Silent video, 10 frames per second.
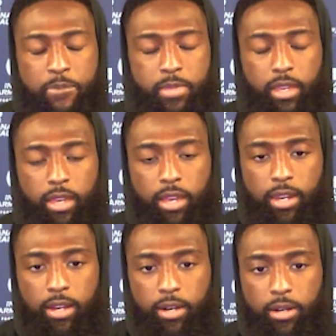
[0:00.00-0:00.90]
and
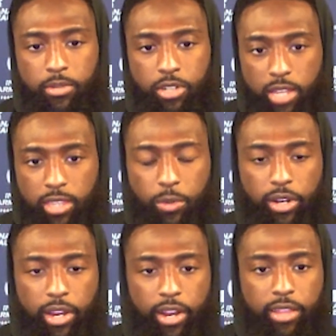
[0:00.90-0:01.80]
um, you know I think we'll
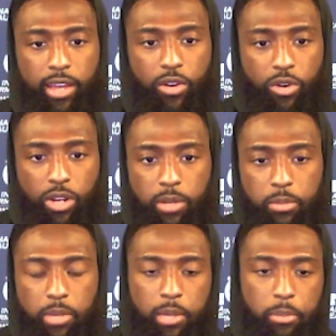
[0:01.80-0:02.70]
carry that on and
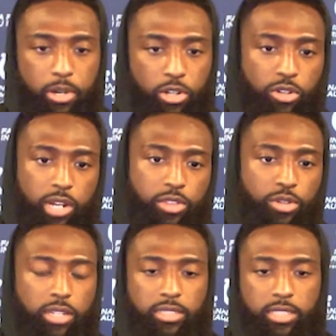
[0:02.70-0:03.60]
and build on that
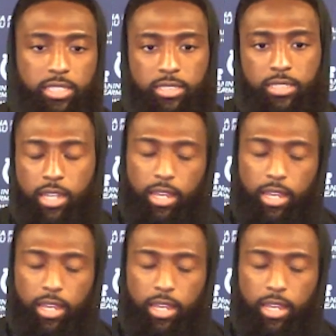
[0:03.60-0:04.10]
throughout the season.